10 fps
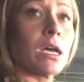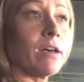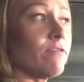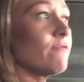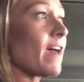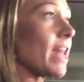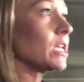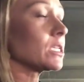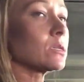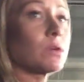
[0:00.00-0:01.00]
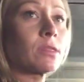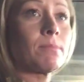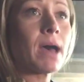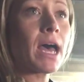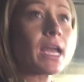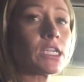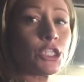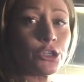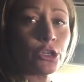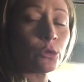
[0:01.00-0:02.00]
event with my
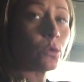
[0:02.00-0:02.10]
junior